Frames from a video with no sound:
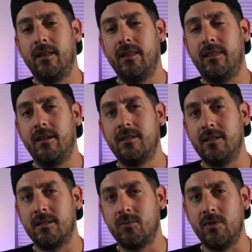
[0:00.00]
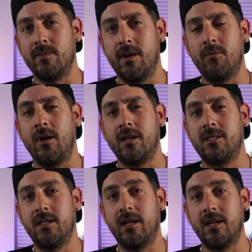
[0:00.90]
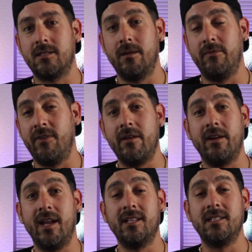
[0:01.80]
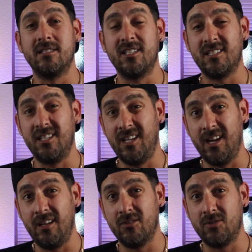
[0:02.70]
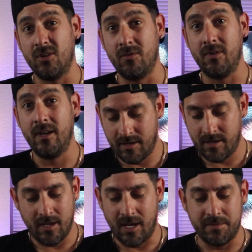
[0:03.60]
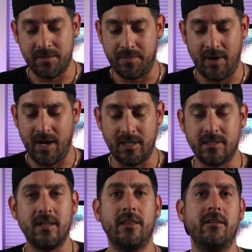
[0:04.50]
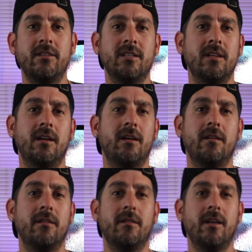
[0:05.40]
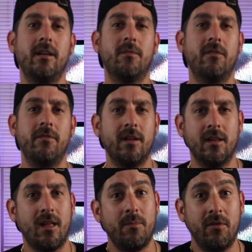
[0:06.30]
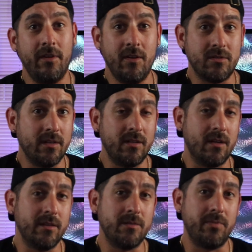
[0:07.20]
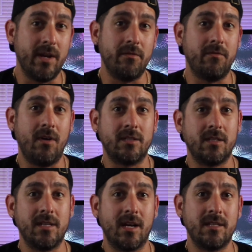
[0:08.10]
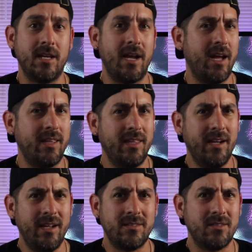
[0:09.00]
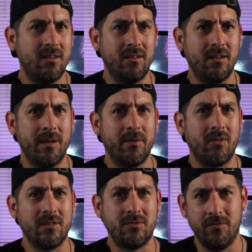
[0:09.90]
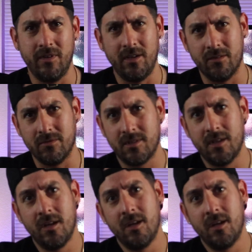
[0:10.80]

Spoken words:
this is a Swiss made watch, like I said, founded in 1868. So I'm surprised that there isn't a lot more videos on this brand of watch, because like I said, I think I came across 2 videos